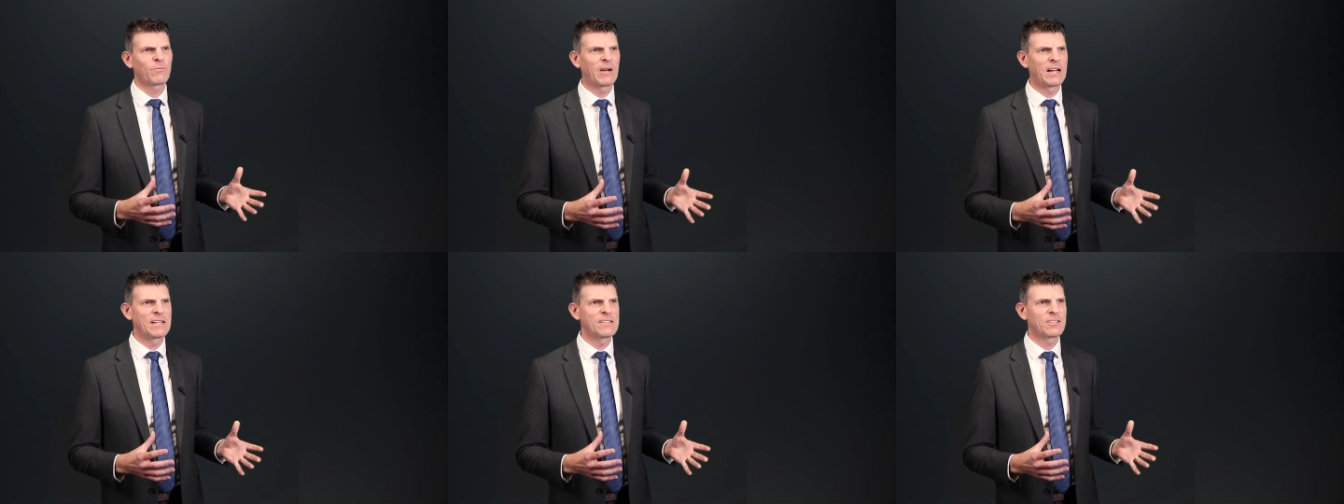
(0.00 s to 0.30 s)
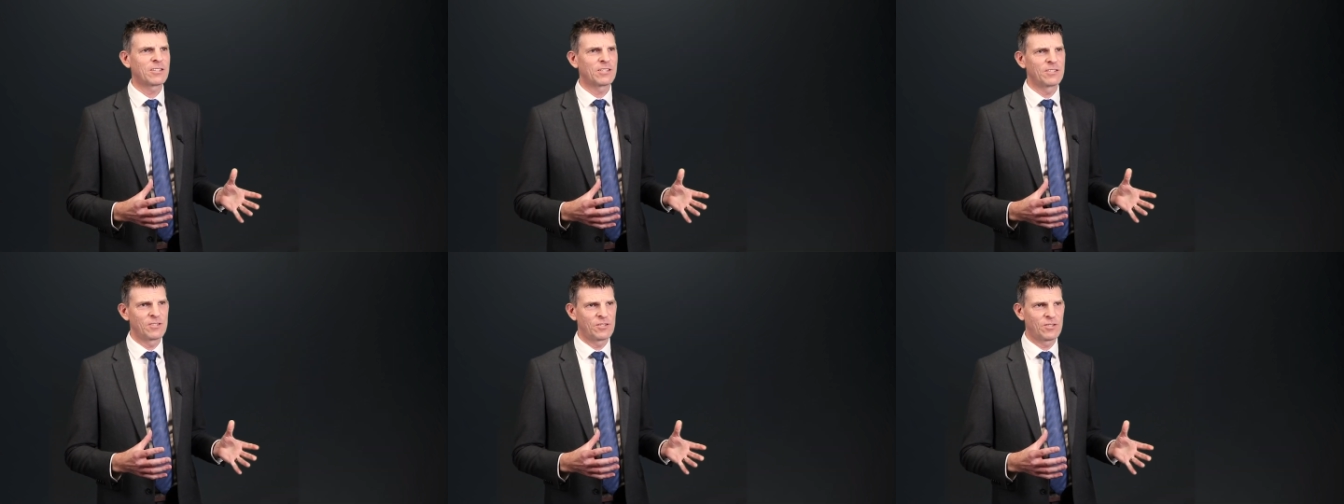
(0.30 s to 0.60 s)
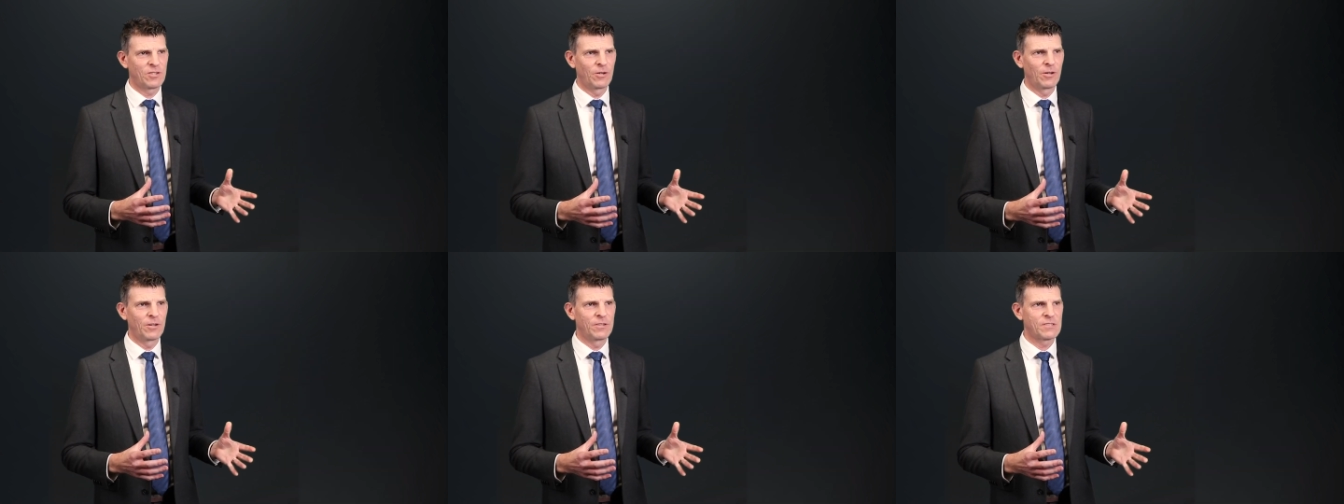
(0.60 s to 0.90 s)
raise
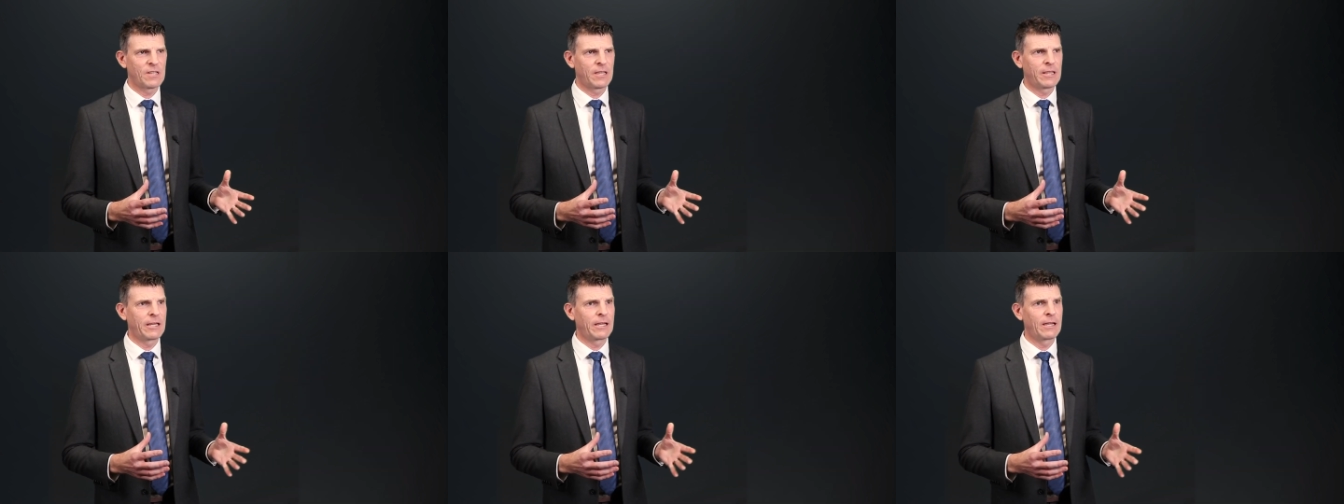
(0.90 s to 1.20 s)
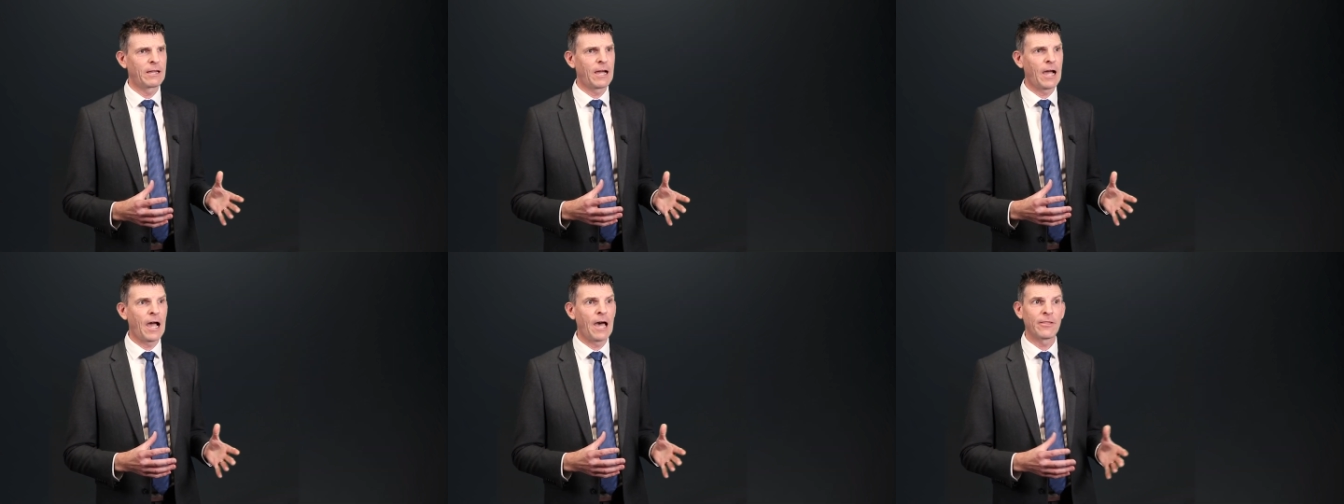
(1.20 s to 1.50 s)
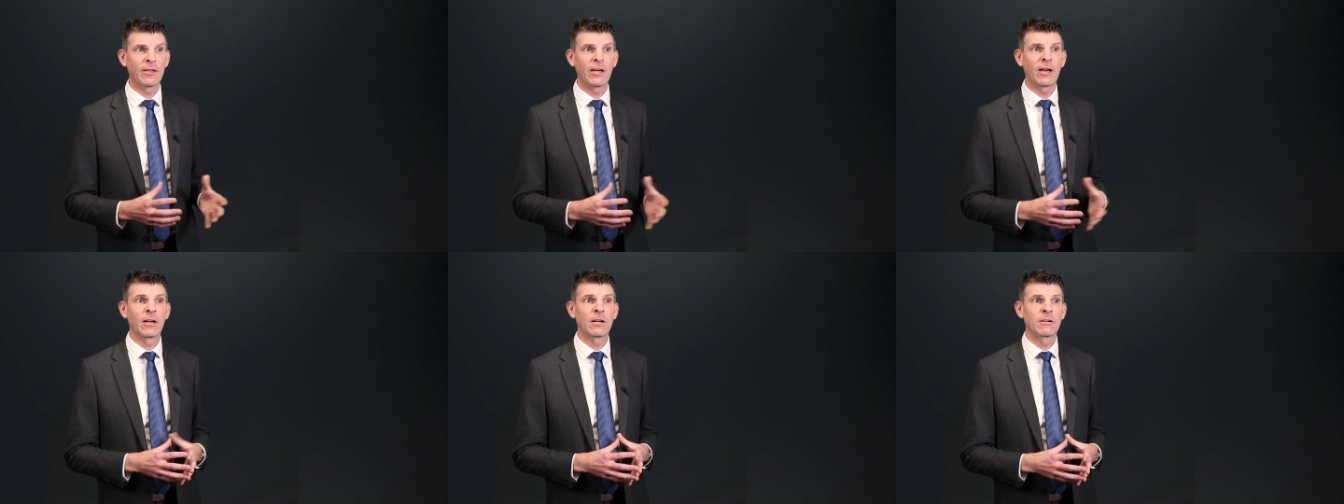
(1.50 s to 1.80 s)
concerns? Are there
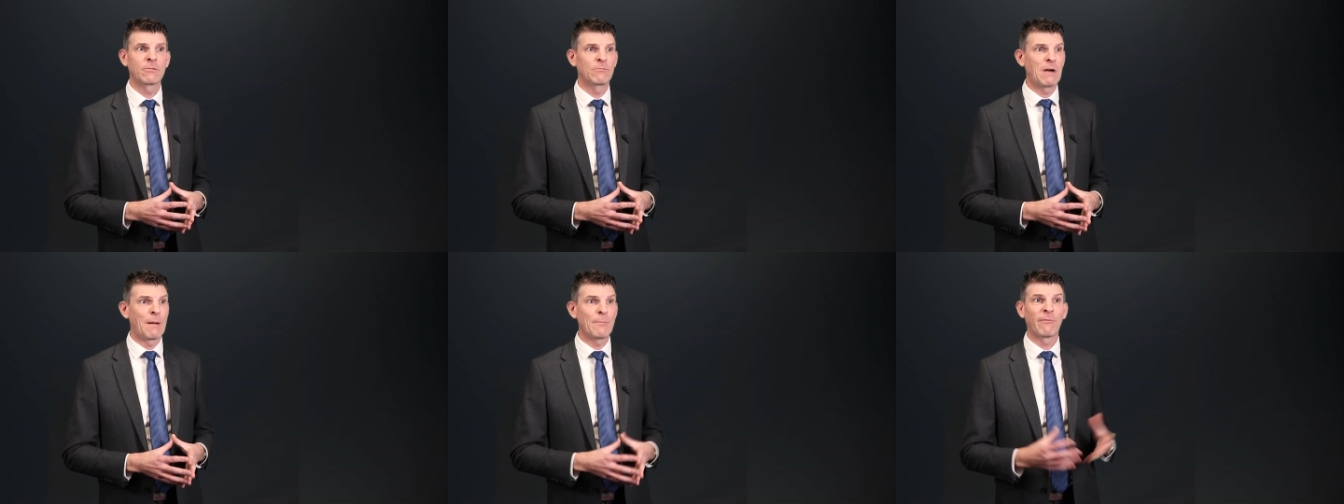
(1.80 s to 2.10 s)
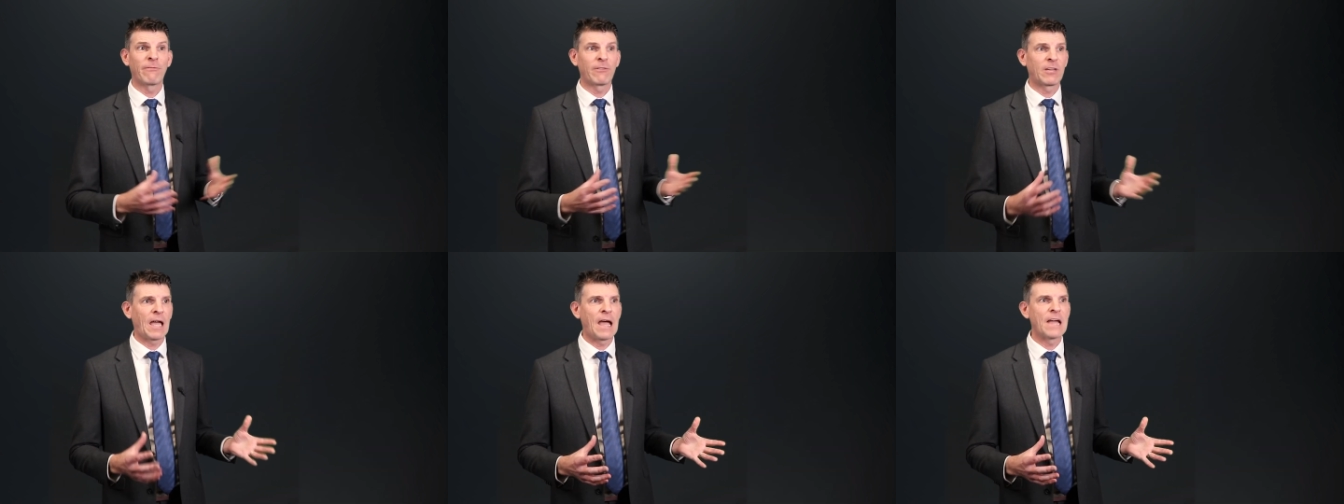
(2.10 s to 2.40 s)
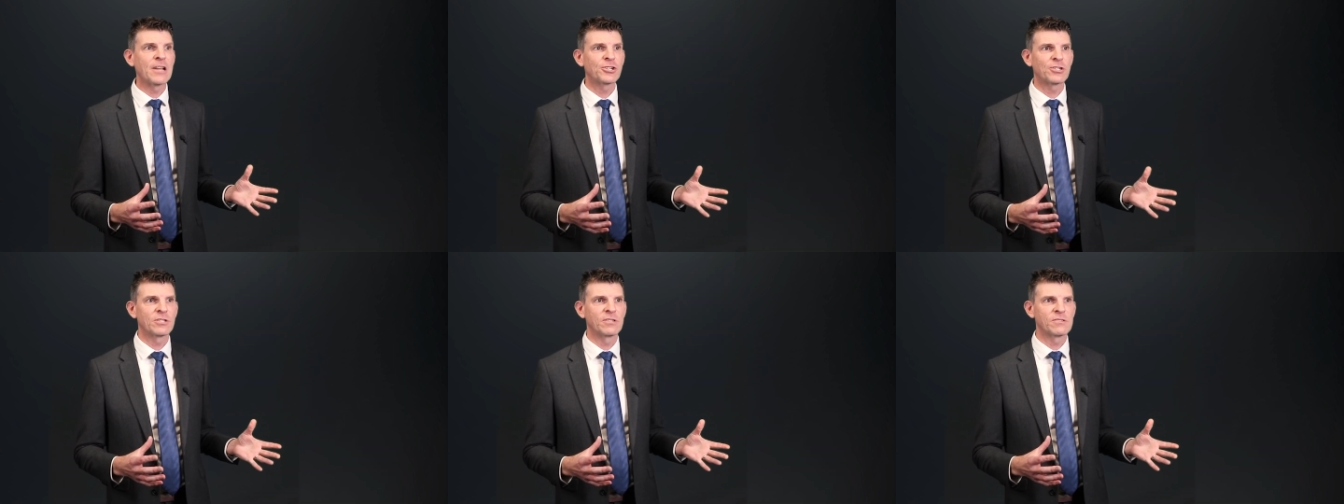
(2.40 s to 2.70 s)
other
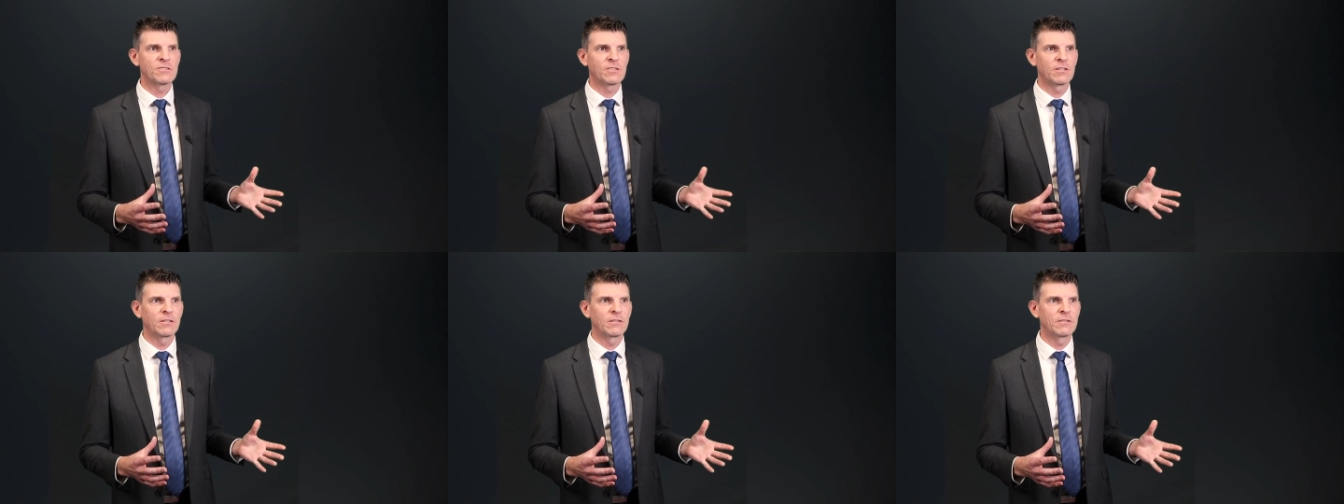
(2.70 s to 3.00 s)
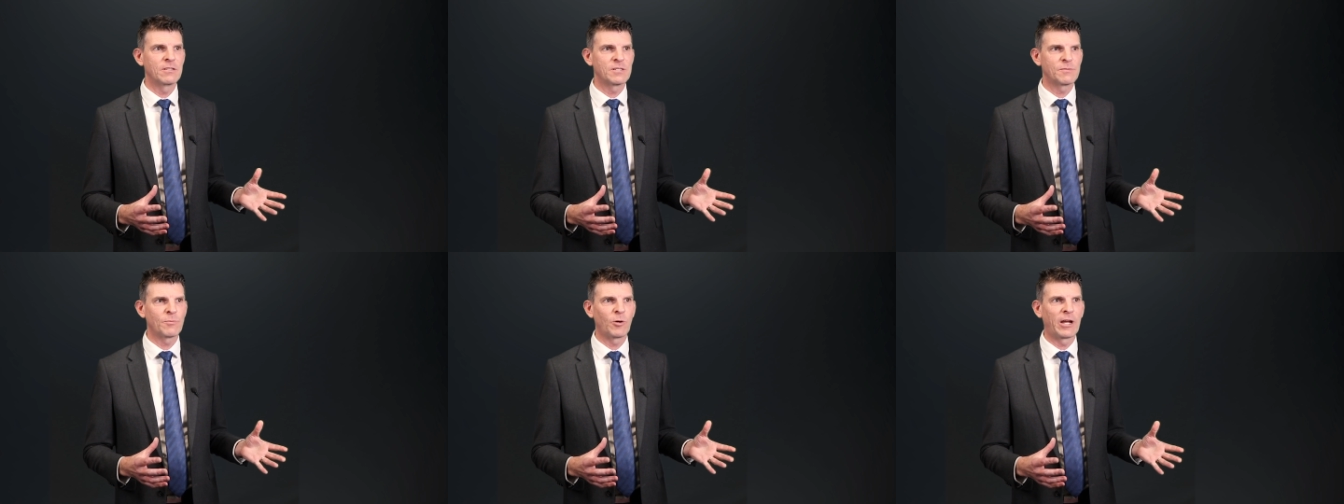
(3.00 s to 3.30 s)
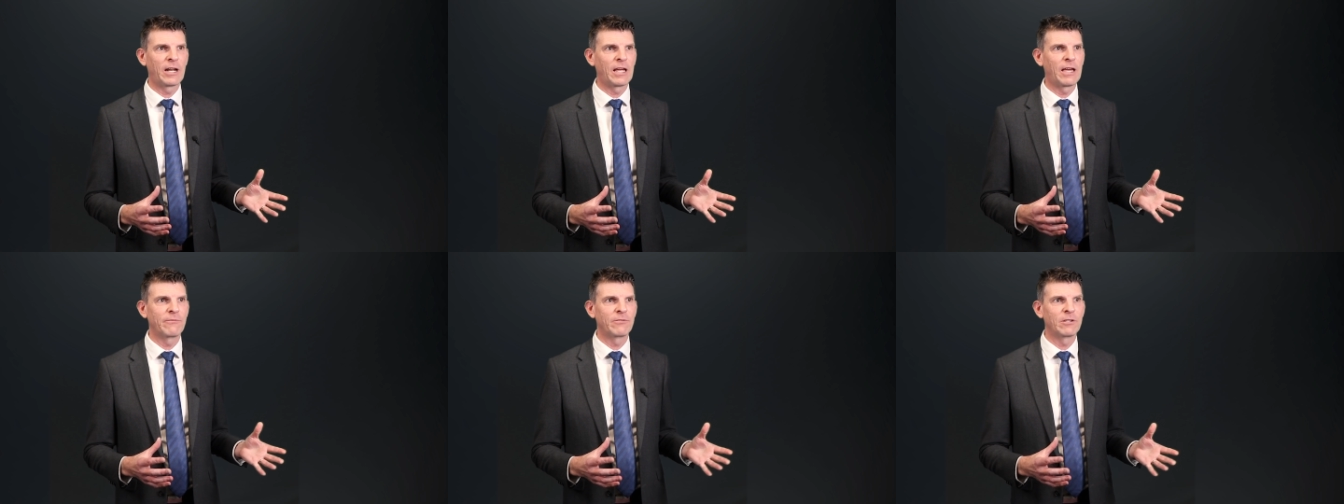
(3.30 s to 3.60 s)
ramifications that this
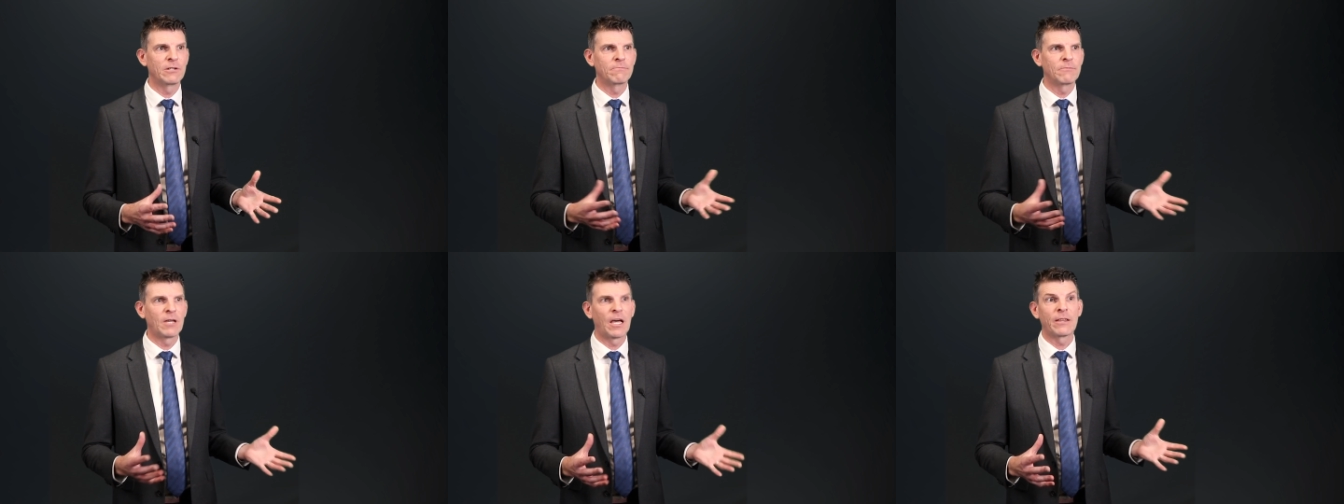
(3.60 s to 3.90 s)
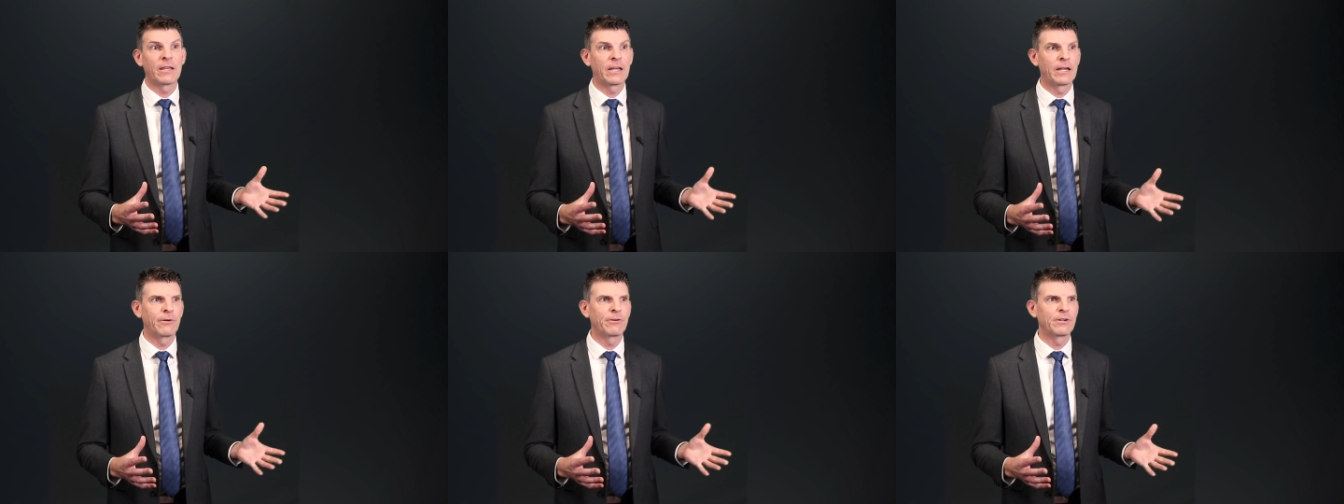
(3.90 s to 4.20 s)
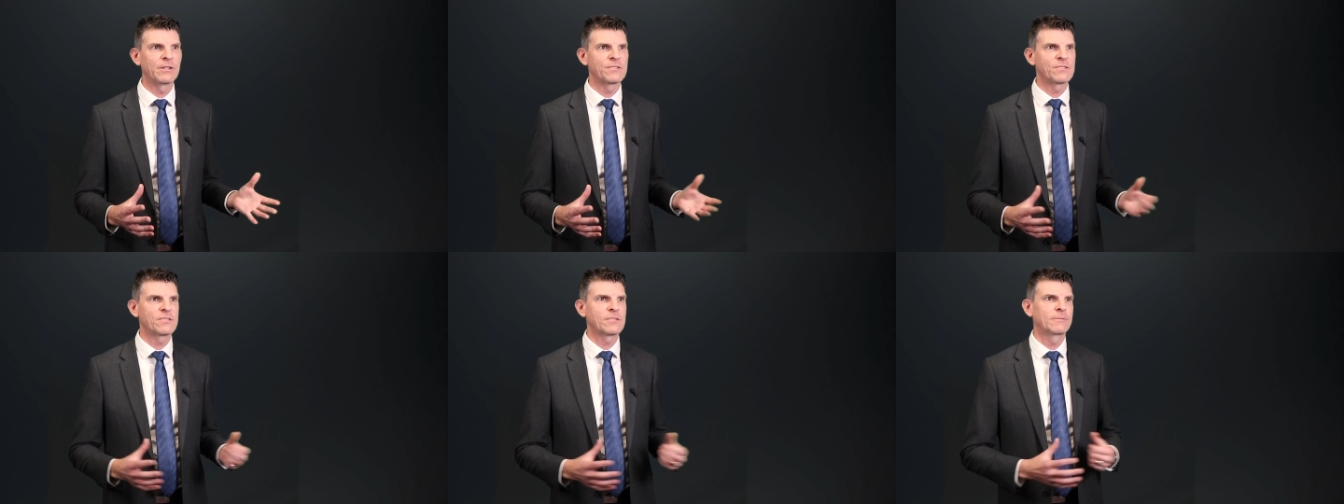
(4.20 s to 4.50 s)
might have in other
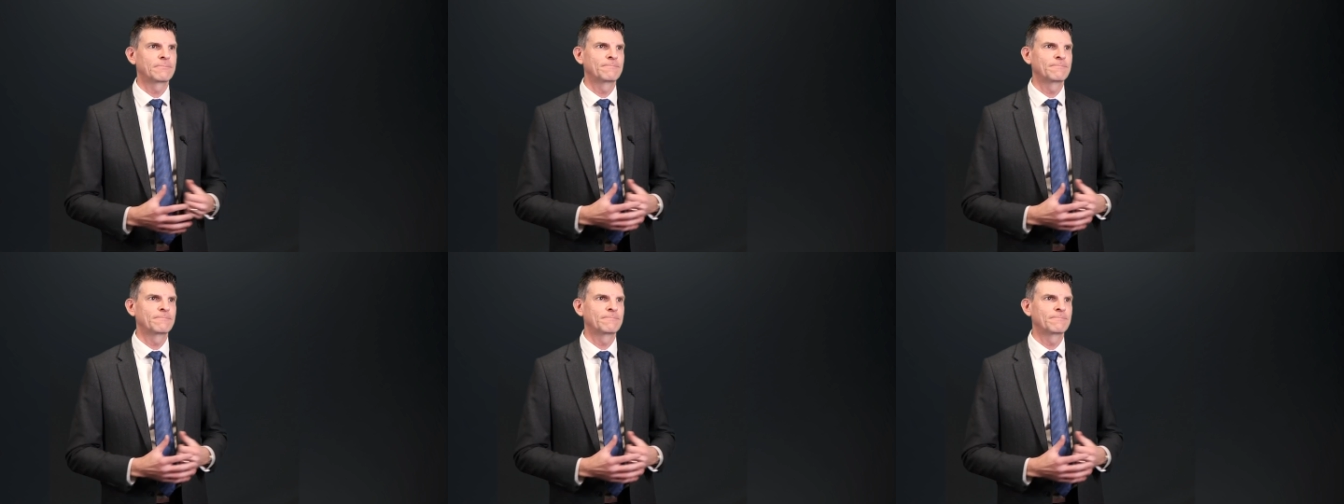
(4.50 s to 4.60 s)
areas?